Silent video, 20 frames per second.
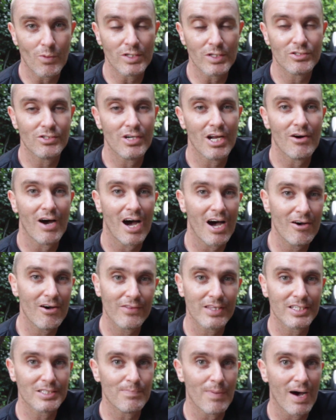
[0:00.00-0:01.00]
wants to know how
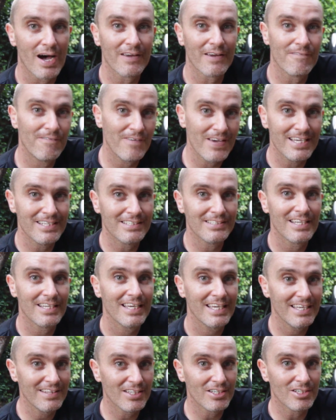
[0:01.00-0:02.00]
this bike fares
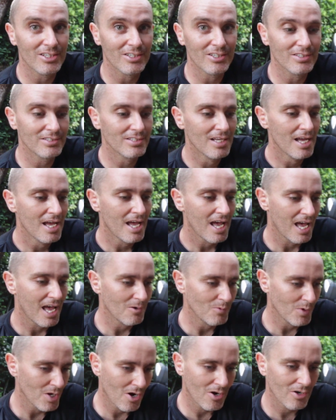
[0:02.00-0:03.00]
in the dirt, and
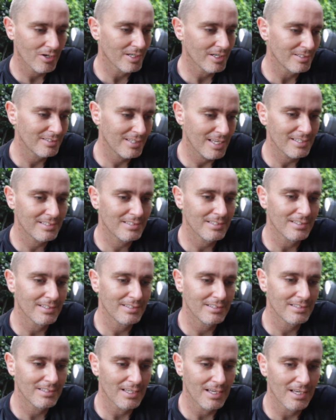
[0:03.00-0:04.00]
we are going to test
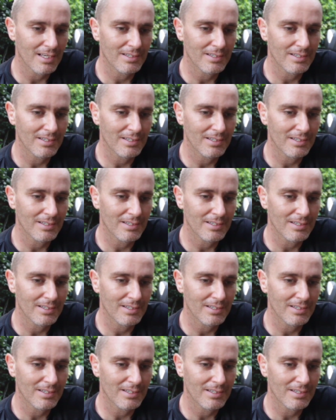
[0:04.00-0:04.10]
it